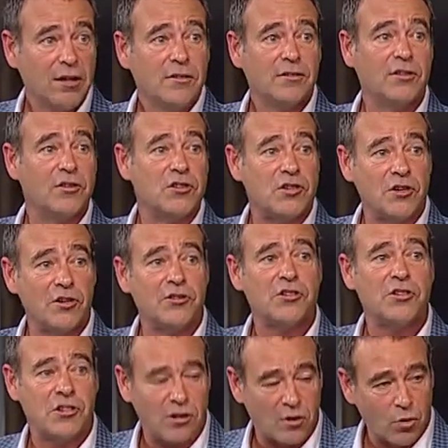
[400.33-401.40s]
did the surgery.
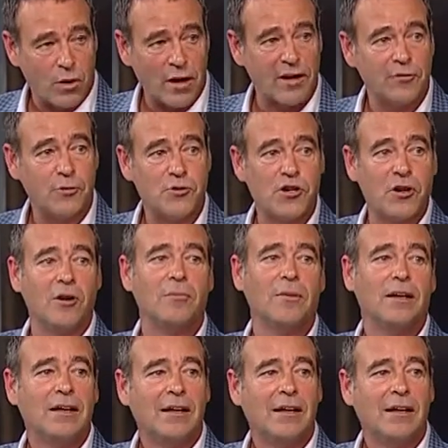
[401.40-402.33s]
She did a wonderful job.